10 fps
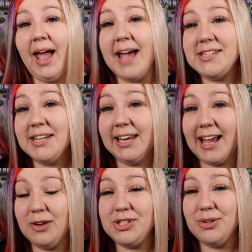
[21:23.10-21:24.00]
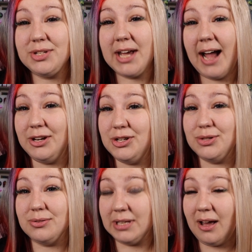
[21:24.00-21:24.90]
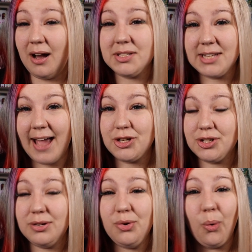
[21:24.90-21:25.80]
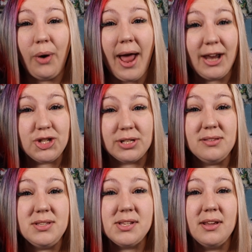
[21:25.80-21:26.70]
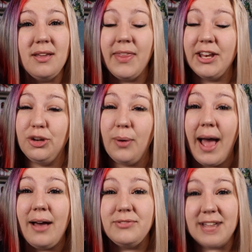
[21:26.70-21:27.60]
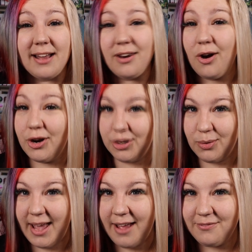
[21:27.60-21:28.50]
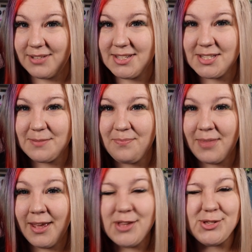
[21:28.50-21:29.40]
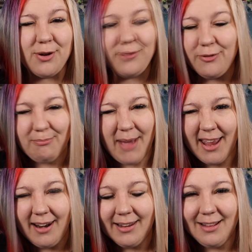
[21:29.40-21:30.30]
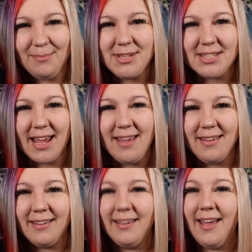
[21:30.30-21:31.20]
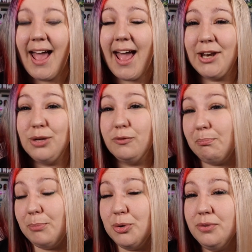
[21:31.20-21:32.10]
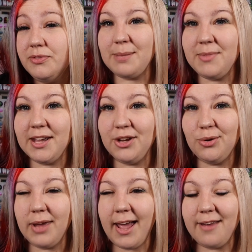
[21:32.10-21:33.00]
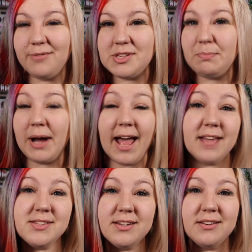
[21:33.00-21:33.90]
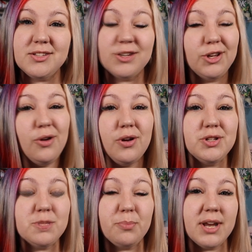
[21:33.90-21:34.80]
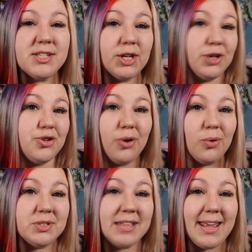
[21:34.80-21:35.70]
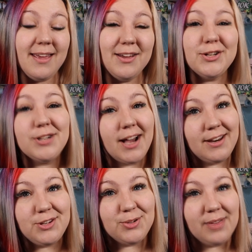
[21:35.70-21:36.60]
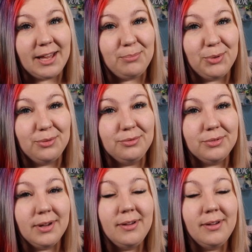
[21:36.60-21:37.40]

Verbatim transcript: as it allows you to undo the last action or actions that you have done on your canvas. So if you've made a little mistake and you've moved something on your canvas by accident, you can just press Ctrl Z to undo that move.